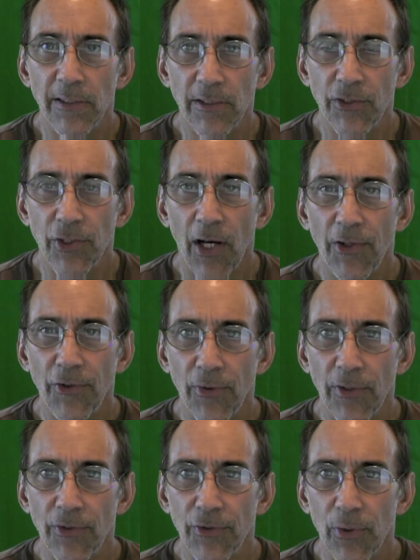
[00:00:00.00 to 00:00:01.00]
and
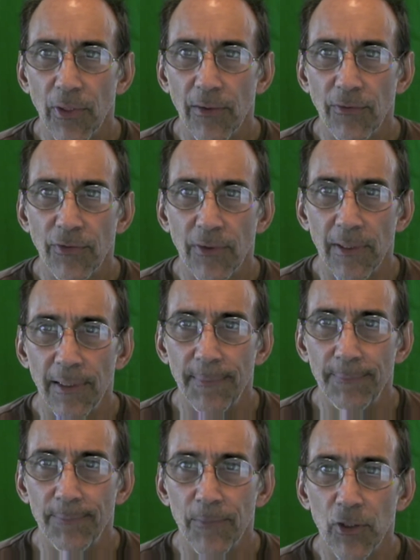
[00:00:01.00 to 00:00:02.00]
saucer is sort of,
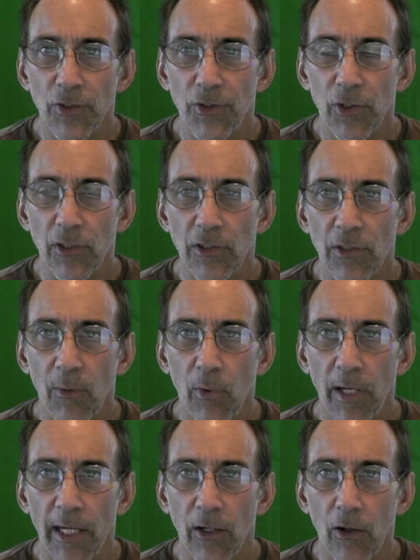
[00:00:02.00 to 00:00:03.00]
let's look at
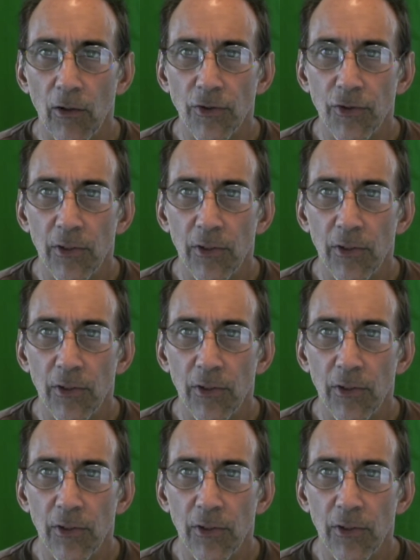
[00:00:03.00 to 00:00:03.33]
what I call